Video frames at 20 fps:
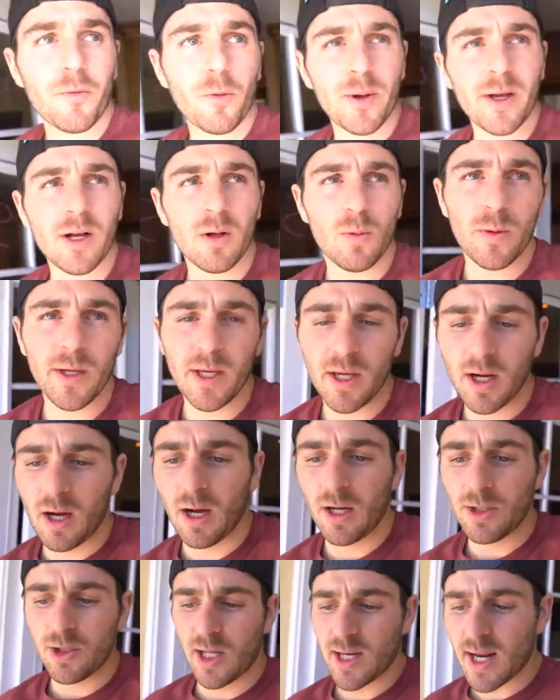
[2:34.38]
For real, we
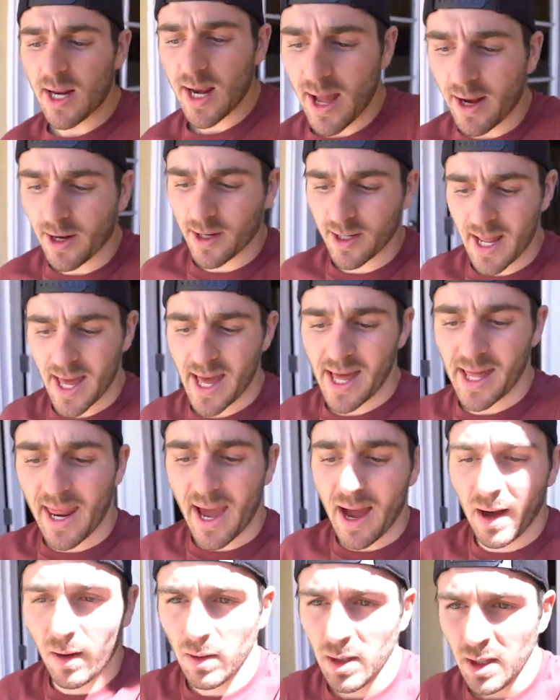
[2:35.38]
Jenna and I are gonna head
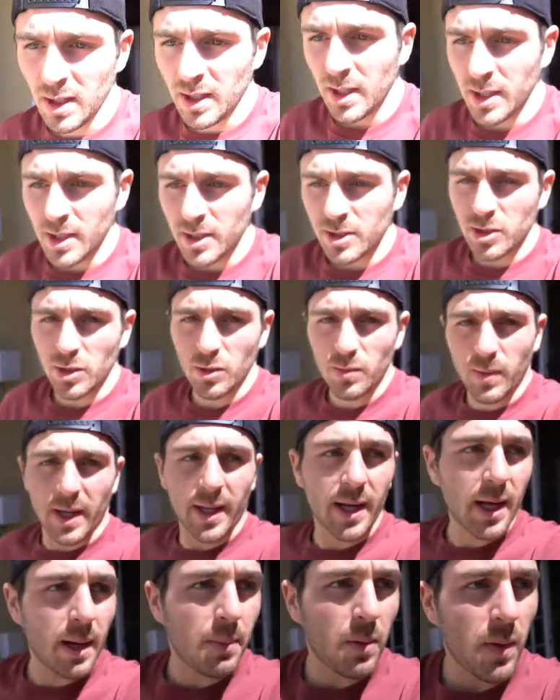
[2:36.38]
out to run
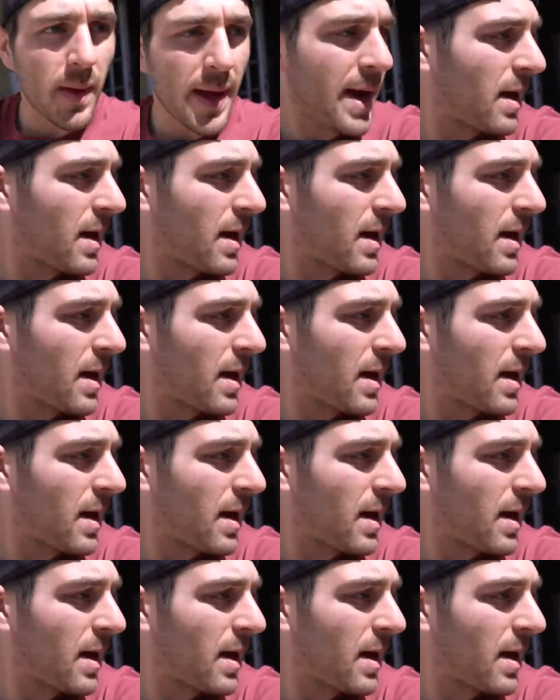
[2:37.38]
a couple